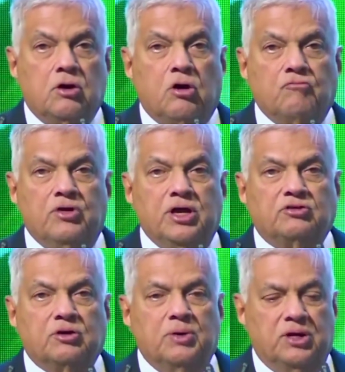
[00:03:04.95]
of
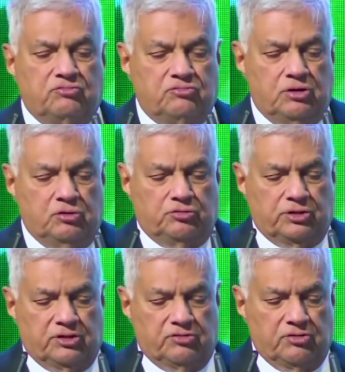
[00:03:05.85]
nature-based
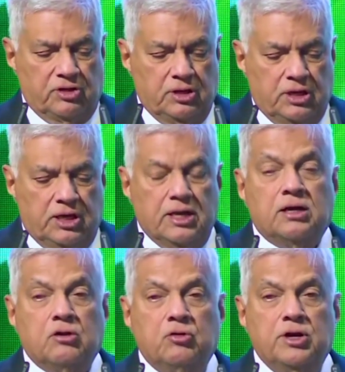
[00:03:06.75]
solutions,
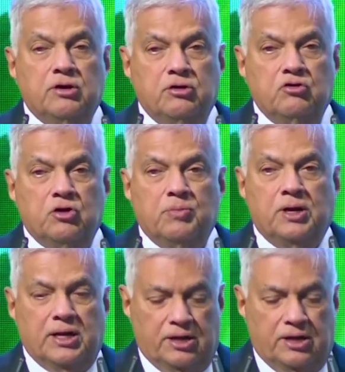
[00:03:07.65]
including renewable